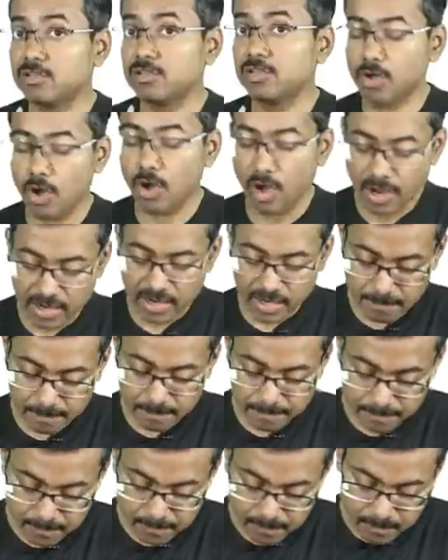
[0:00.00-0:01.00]
below the
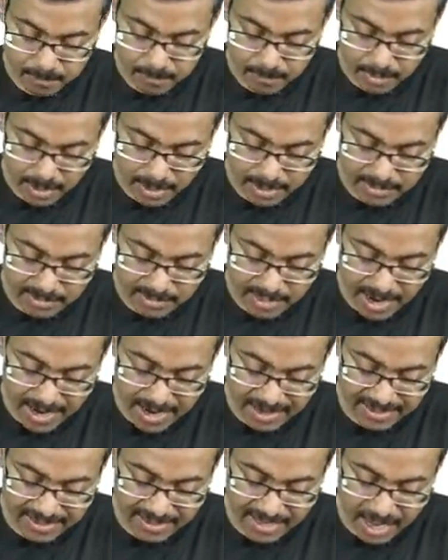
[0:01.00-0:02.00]
corneum? And
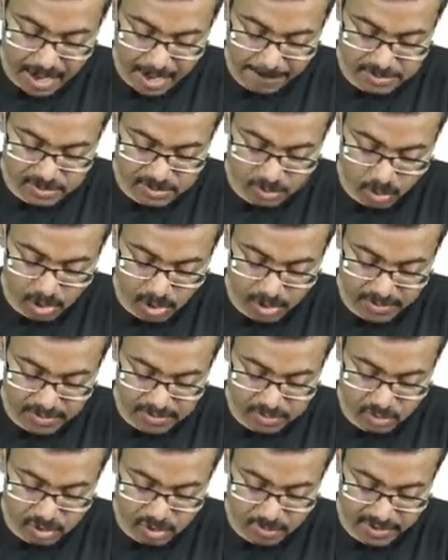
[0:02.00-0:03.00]
that gap is
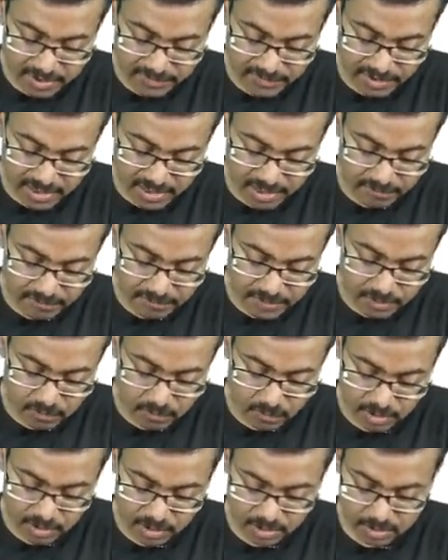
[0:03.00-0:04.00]
always going to be filled up with
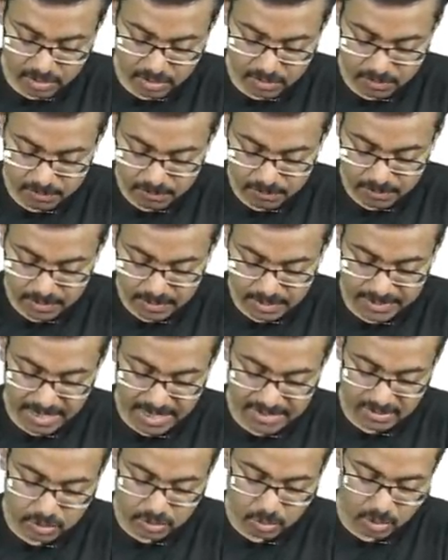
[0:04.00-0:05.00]
water. And
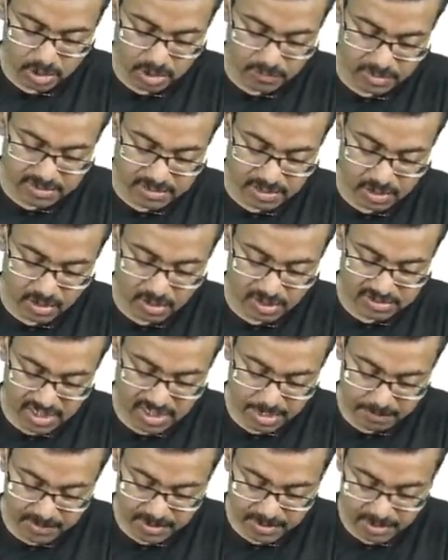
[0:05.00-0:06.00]
that's a universal
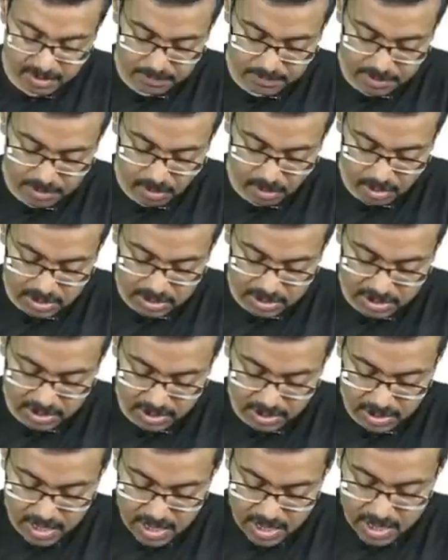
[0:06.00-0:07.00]
concept in
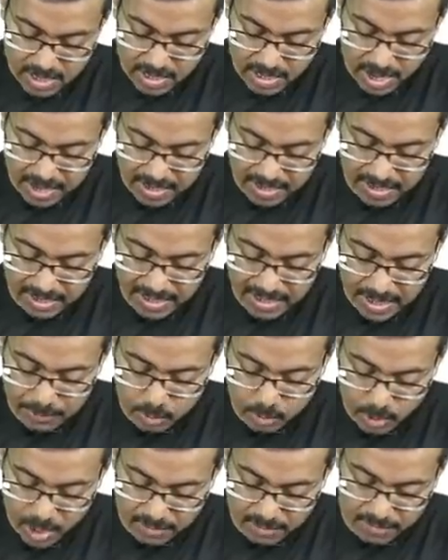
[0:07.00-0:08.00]
dermatology.
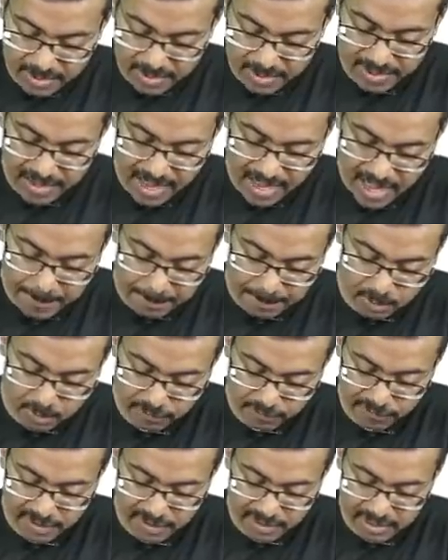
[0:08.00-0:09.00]
Anytime you have a gap,
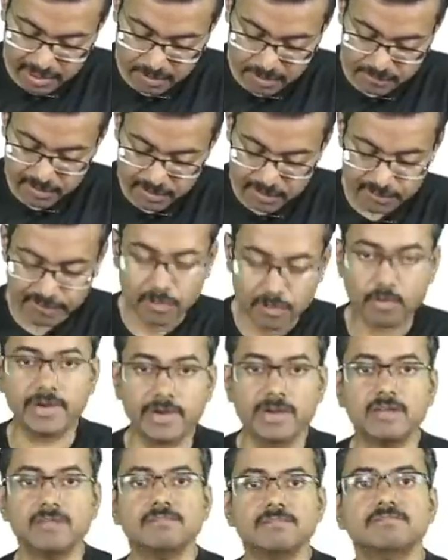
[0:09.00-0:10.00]
you fill it up with
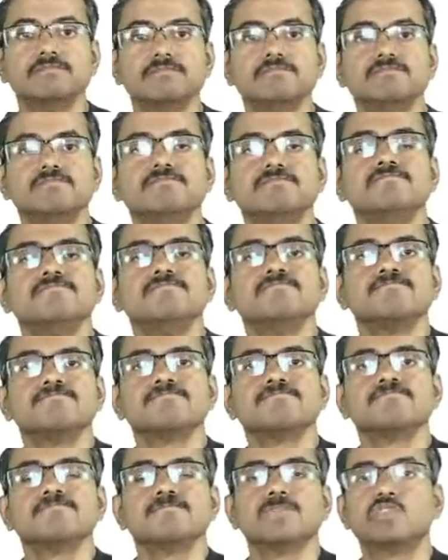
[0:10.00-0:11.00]
fluid.
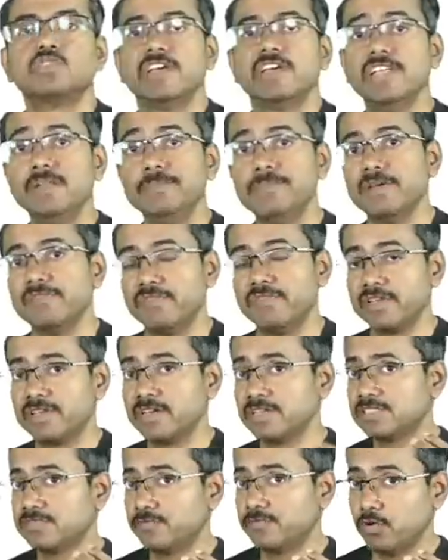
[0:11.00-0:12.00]
So in
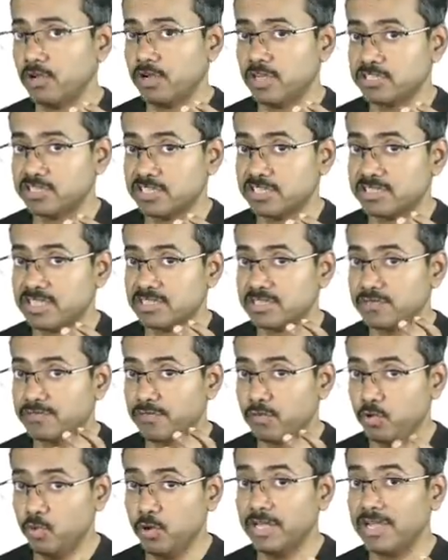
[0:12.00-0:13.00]
pemphigus foliaceus, there's a
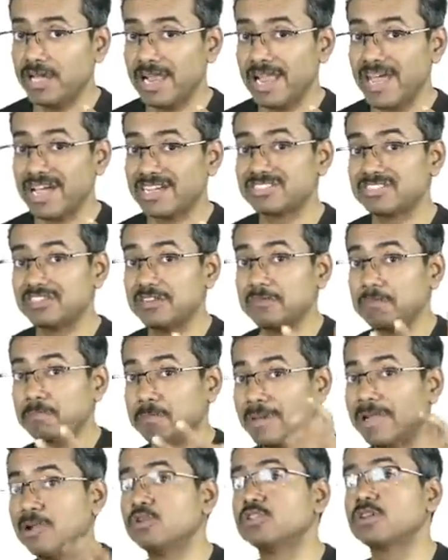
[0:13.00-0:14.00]
fluid
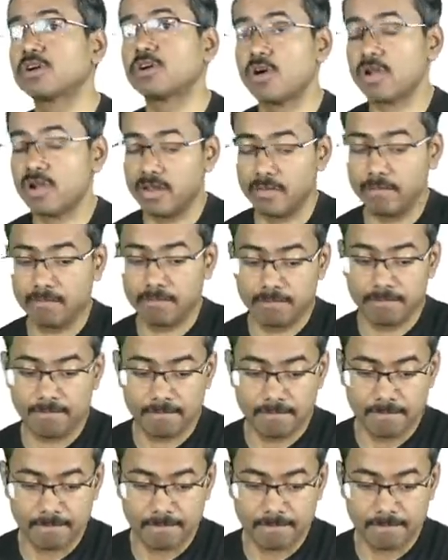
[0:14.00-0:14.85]
collection below the corneum.